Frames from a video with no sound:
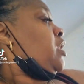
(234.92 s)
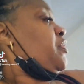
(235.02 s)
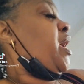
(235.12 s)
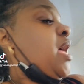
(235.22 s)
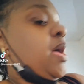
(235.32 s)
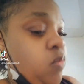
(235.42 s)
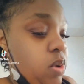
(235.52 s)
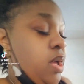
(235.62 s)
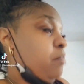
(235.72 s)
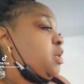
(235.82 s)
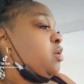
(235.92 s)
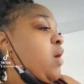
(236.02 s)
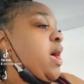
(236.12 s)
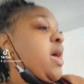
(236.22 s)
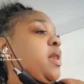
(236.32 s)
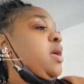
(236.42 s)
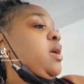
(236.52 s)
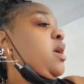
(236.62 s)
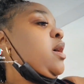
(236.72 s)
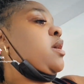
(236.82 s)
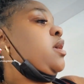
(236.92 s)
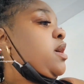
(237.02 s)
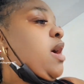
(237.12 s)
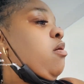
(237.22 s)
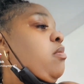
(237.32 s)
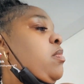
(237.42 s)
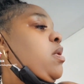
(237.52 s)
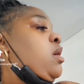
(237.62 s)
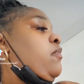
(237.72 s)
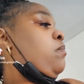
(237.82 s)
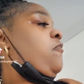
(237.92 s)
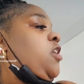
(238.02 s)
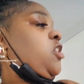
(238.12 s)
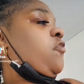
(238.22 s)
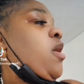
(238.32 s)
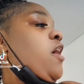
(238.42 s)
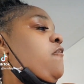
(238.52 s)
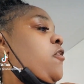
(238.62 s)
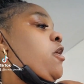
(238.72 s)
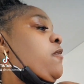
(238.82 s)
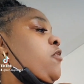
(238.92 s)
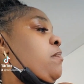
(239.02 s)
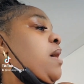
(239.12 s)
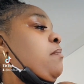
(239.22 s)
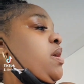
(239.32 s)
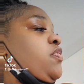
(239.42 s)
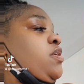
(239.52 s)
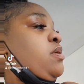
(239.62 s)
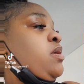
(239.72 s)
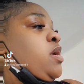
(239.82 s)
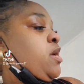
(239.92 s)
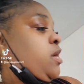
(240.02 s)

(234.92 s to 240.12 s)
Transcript: That I had a cookout fish fry for my mother,